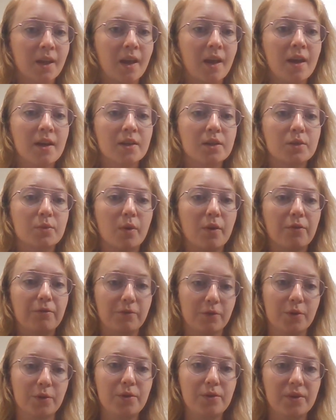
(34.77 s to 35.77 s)
So a
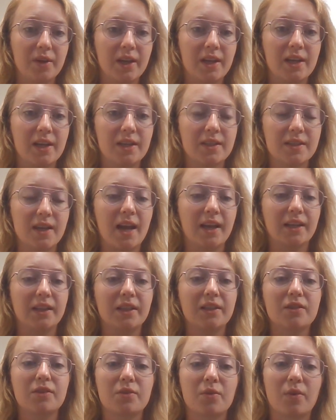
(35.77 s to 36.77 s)
fruit is any
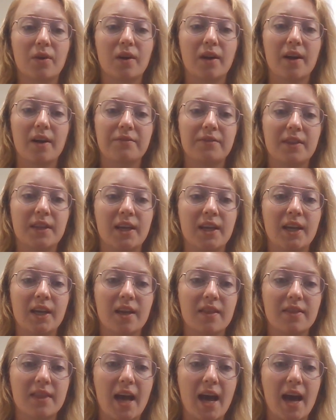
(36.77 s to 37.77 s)
sort of thing
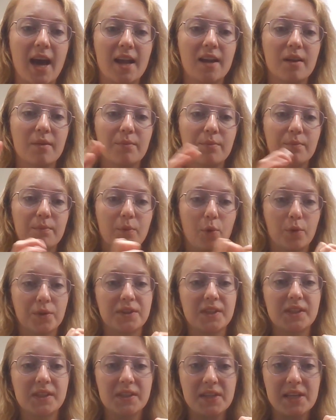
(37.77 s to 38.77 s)
that holds a
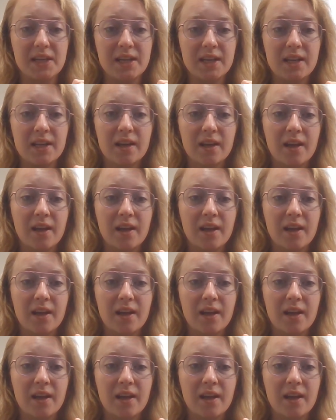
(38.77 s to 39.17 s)
seed